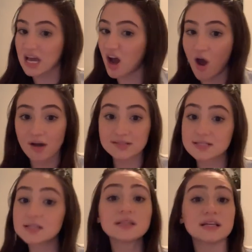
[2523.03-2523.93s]

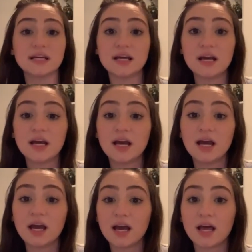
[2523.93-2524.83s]
constantly,
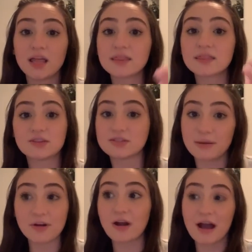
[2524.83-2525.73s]
the
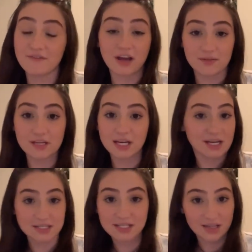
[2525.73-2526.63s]
demographic of it
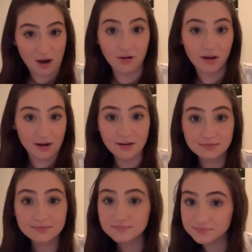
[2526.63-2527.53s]
gets younger.
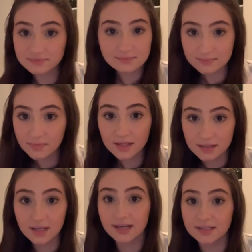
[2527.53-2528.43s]

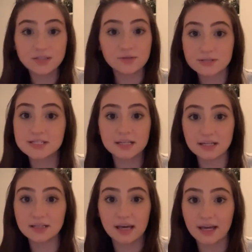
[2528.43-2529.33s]
Like, you
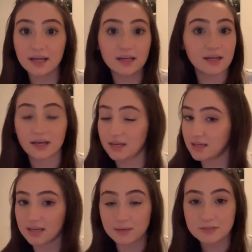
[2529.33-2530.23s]
see, like, it
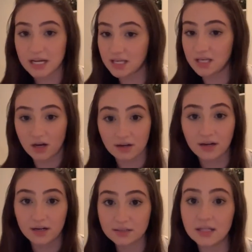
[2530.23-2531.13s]
keeps getting
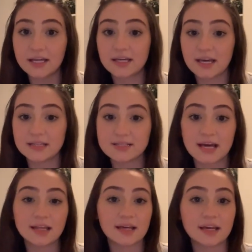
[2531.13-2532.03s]
younger. Like, kids
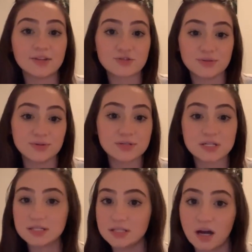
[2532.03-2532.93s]
get, like,
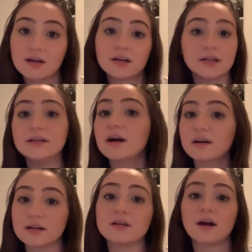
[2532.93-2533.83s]
introduced younger and
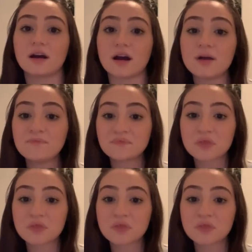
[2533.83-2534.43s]
younger and younger.